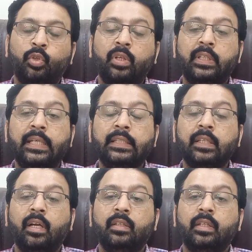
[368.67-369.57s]
So
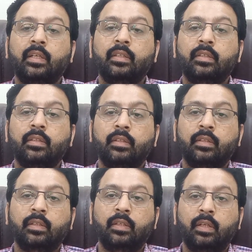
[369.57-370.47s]
these are the
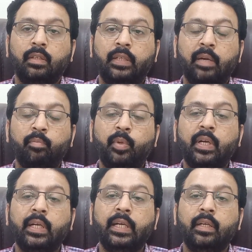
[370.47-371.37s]

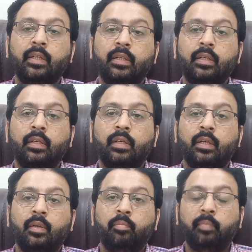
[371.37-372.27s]
temporary
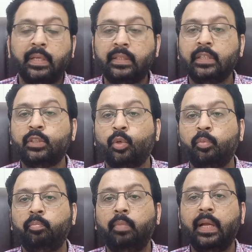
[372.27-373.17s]
methods
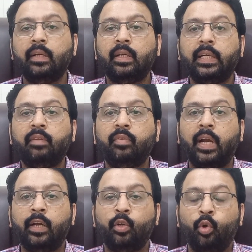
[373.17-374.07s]
of pain relief
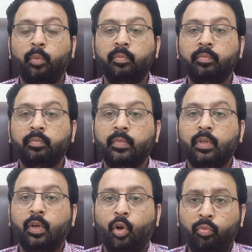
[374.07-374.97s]
at home.
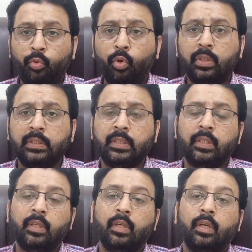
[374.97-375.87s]
Of course,
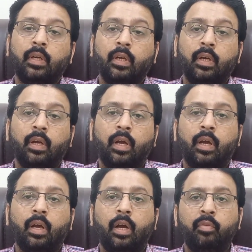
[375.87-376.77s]

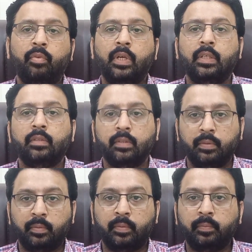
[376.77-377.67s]
after
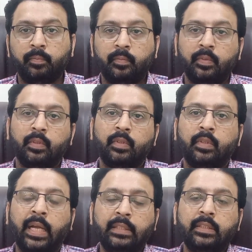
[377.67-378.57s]

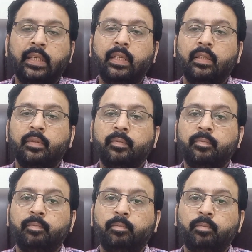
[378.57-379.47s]
next day
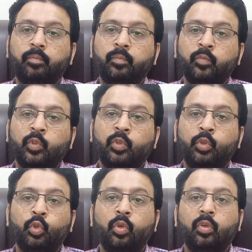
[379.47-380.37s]

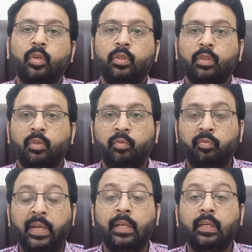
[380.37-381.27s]
you
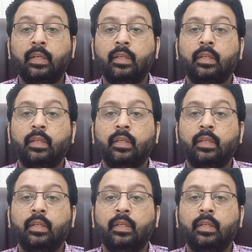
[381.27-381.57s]
will